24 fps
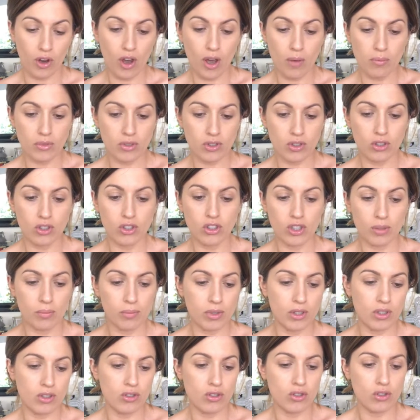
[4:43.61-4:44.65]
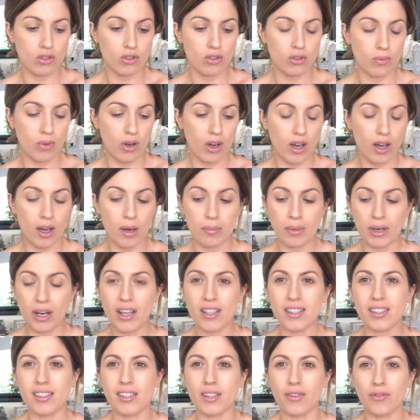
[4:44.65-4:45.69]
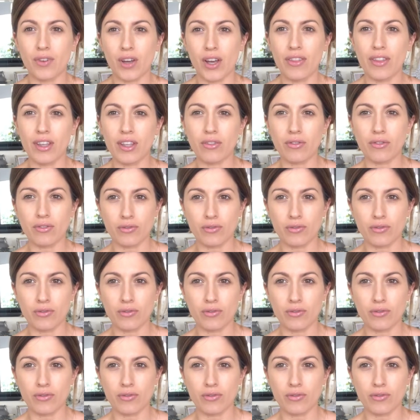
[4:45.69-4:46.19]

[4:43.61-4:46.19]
I'm just going to jump in and do my eyebrows because I find that